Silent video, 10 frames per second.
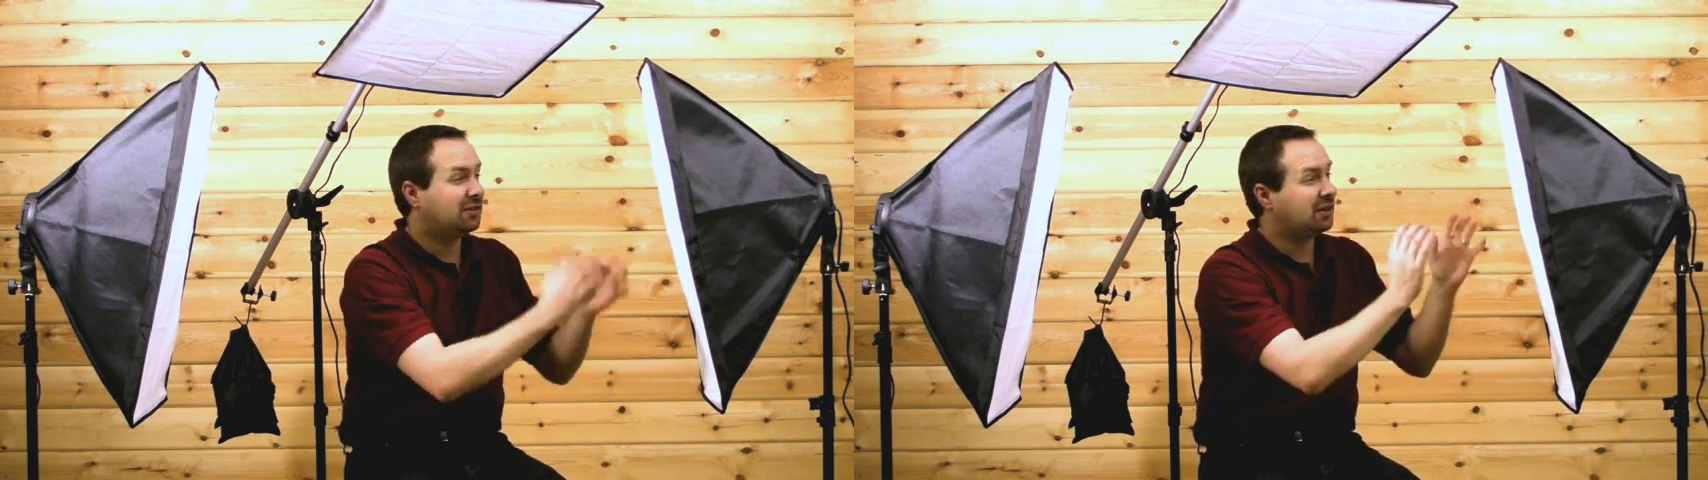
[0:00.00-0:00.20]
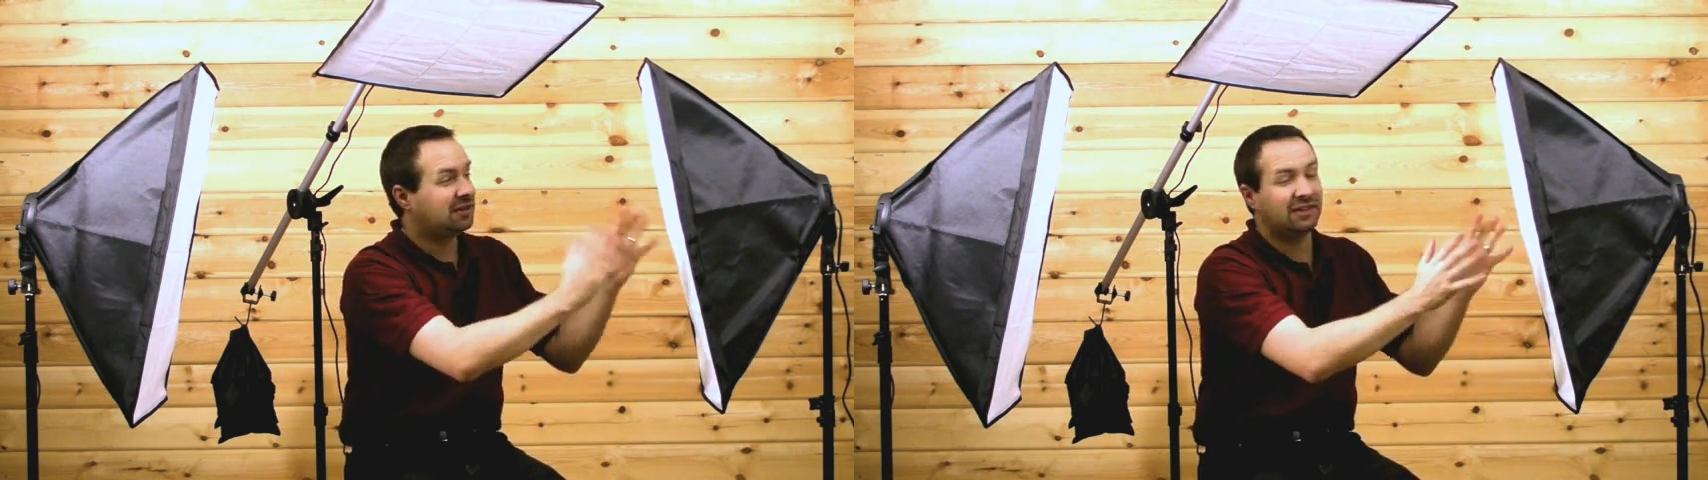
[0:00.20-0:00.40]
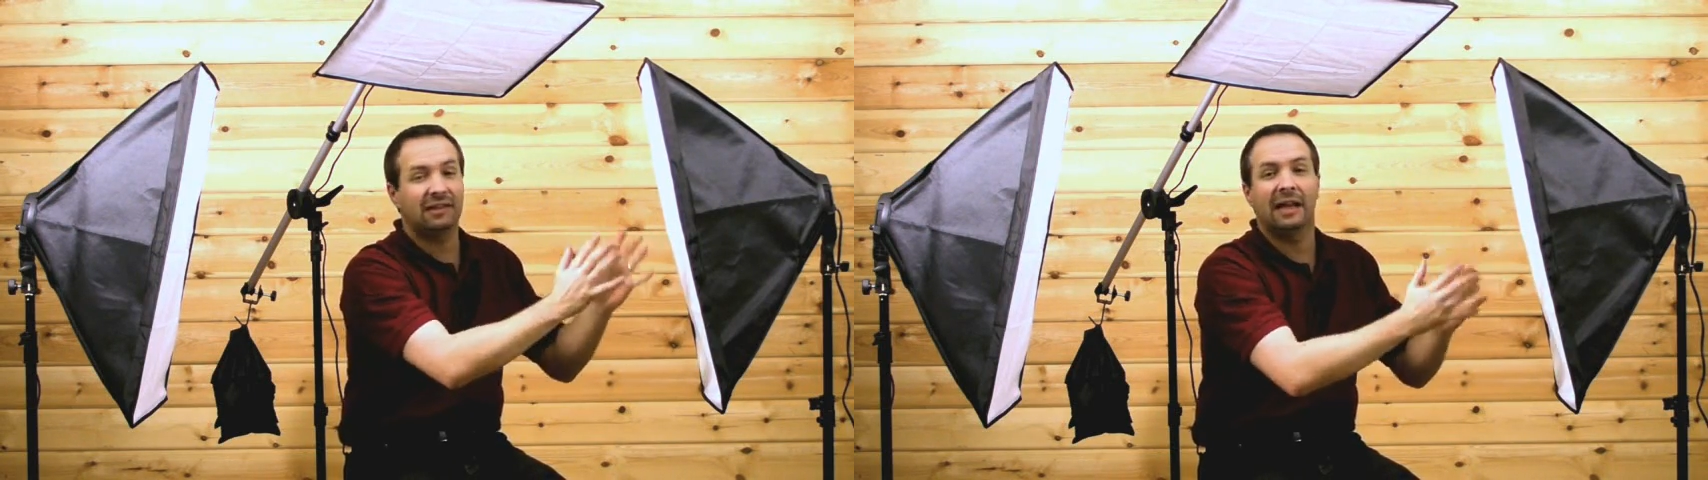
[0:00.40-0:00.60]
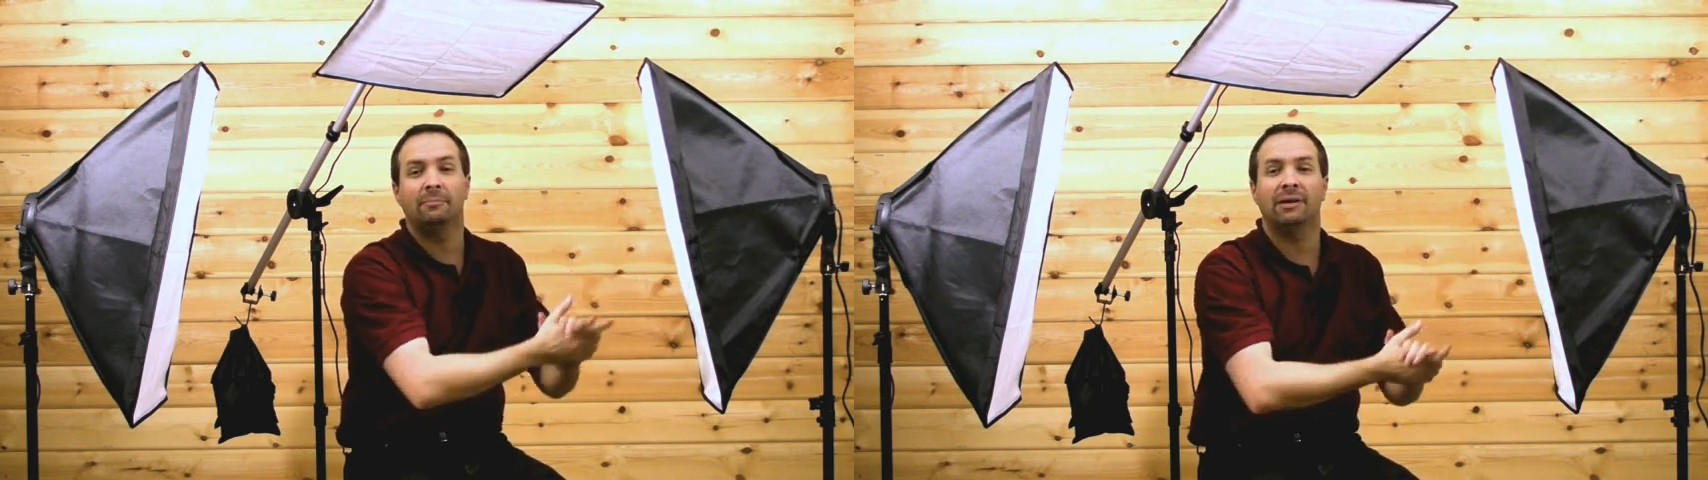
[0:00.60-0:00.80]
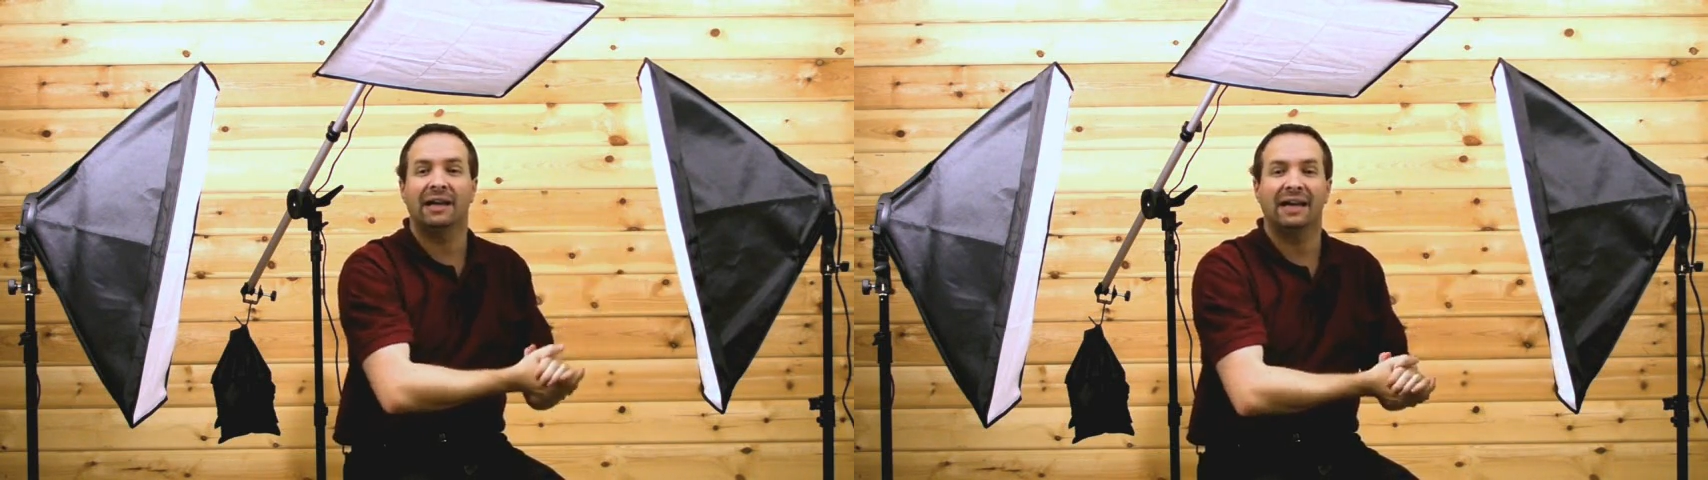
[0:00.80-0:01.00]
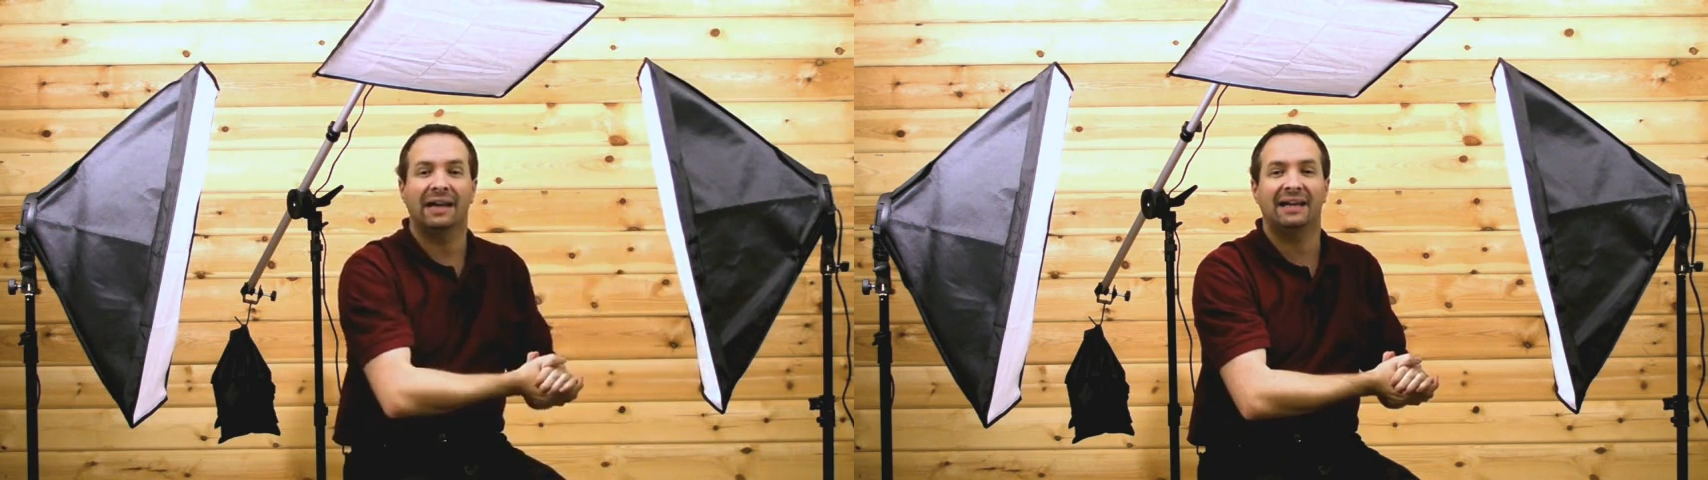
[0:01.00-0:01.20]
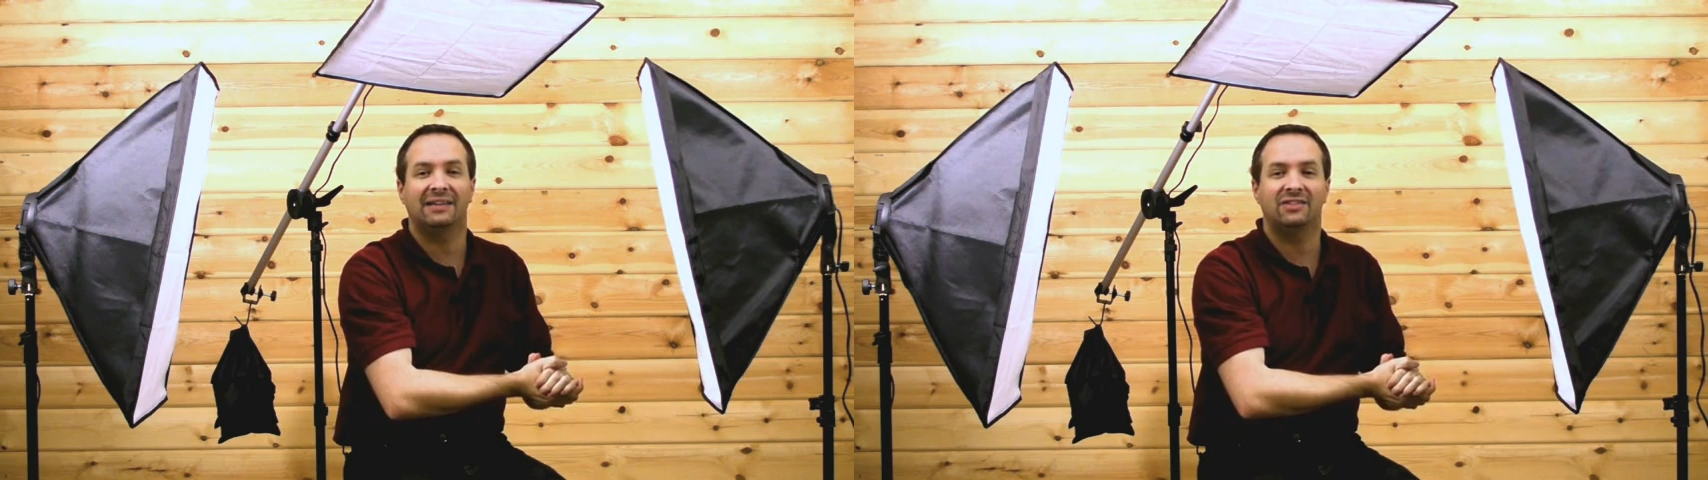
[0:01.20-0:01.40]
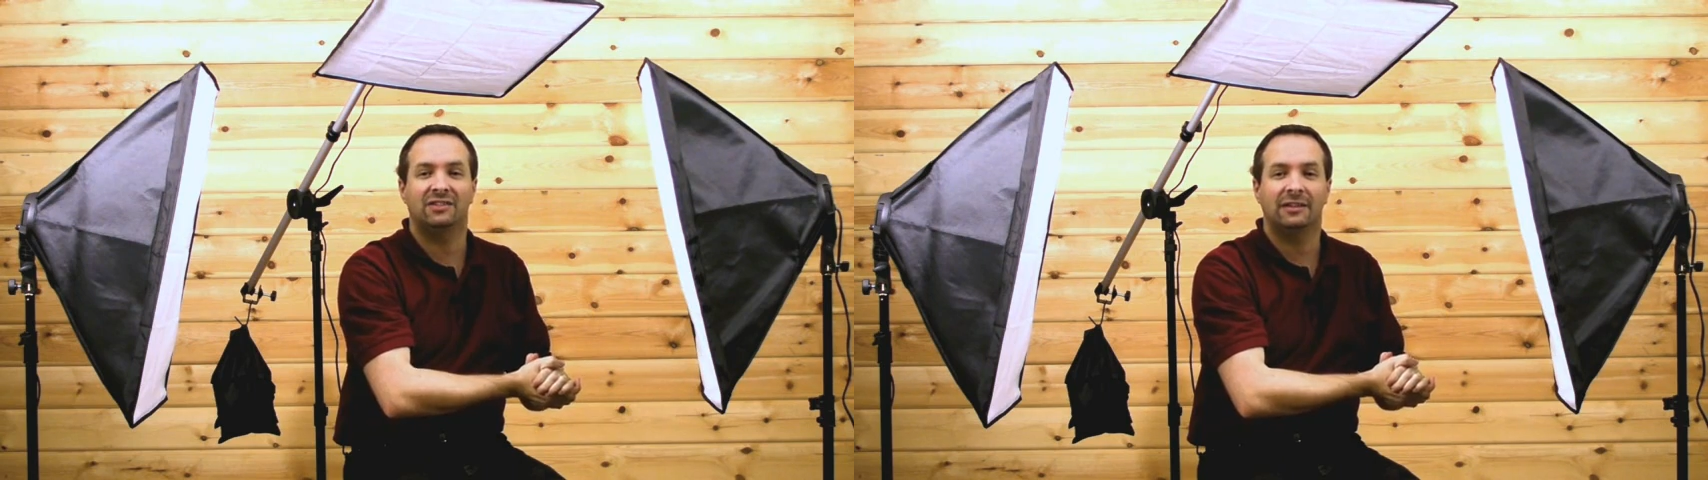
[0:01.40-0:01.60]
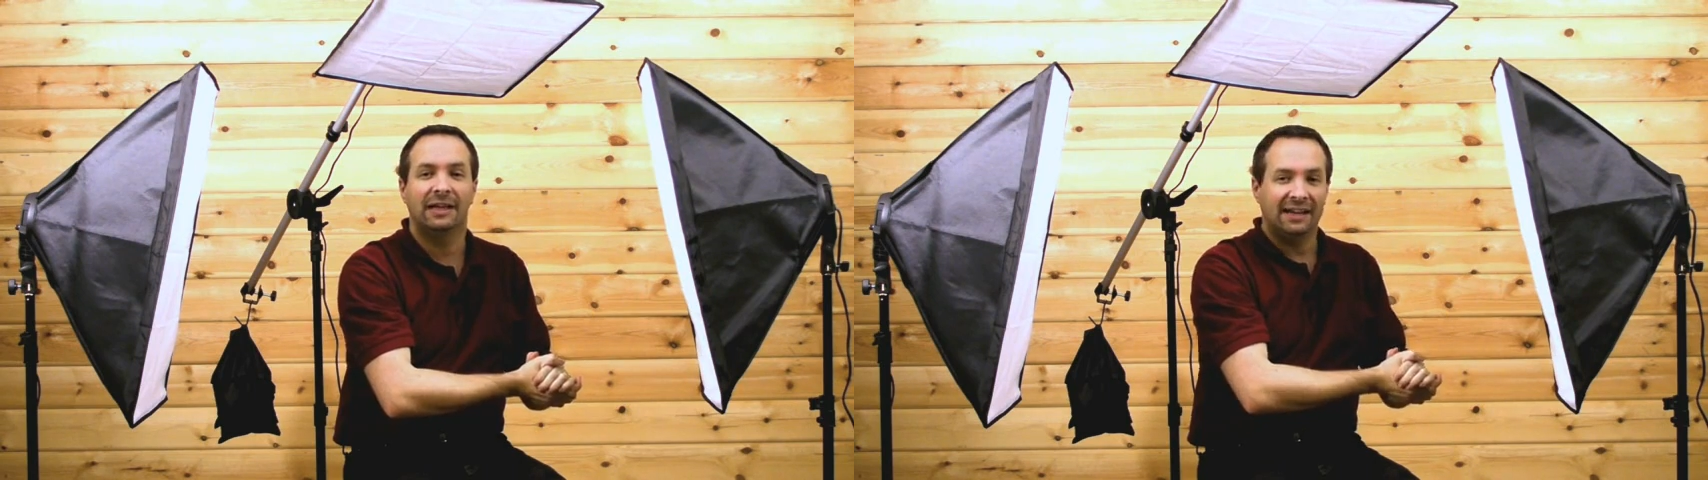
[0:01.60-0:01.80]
that this lamp has.